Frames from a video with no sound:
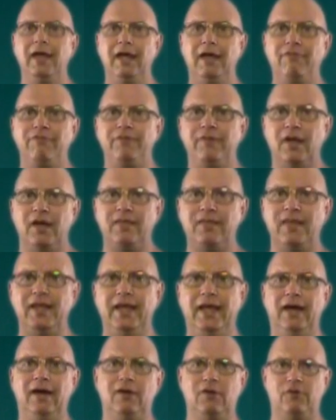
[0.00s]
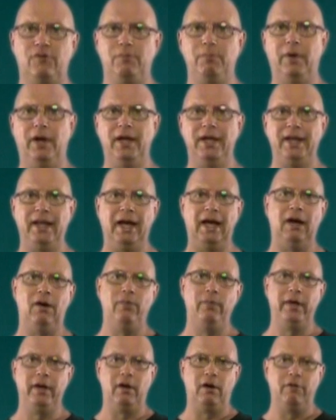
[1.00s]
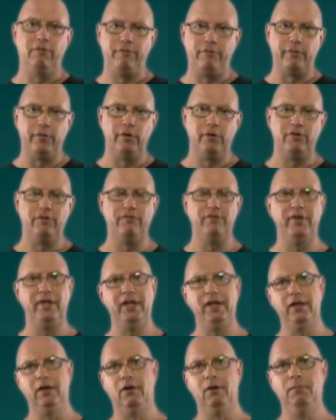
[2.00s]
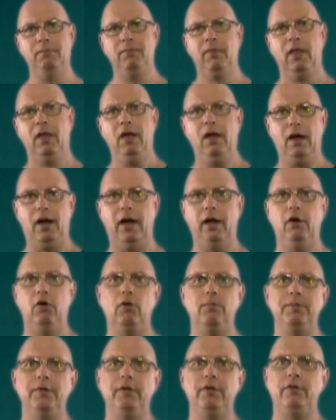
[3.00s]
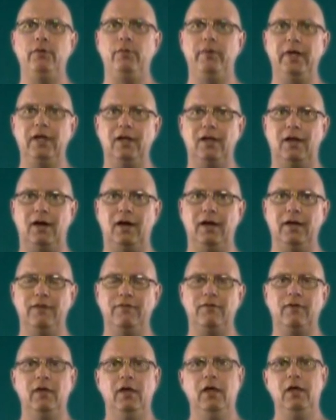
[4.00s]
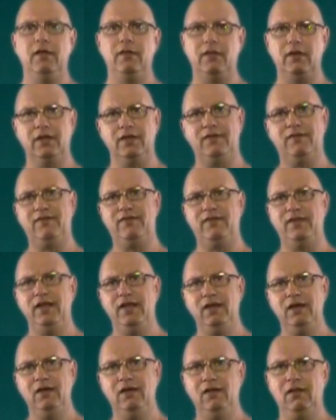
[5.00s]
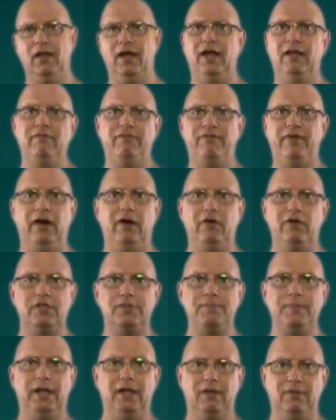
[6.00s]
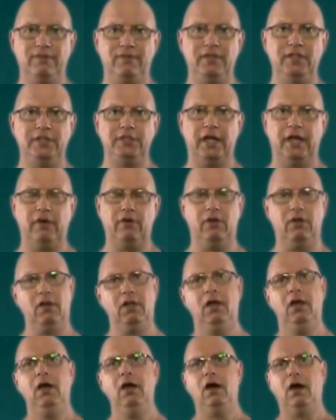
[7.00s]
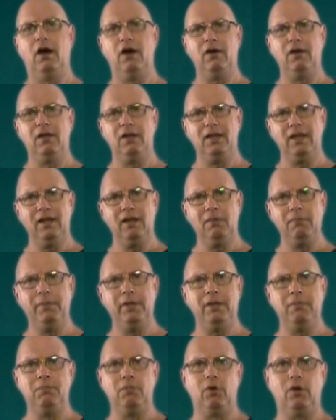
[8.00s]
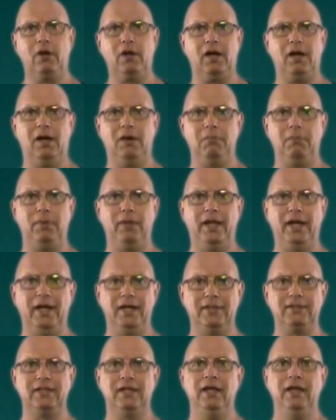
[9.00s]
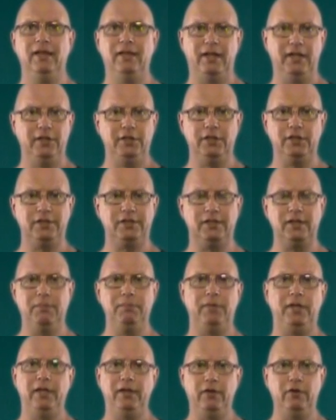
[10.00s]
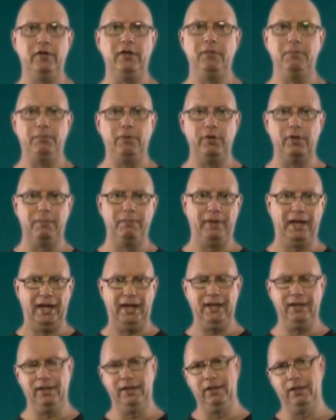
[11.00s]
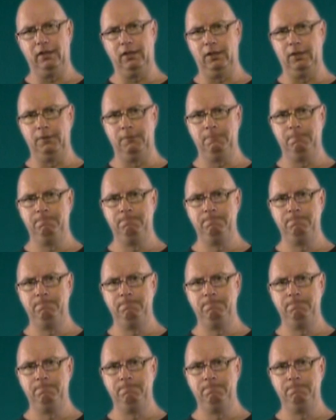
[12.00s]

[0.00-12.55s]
If nothing else, by now in our first video, I hope that you realize that steel and ferrous metals in general are a little bit more complex than just something you can put a magnet on.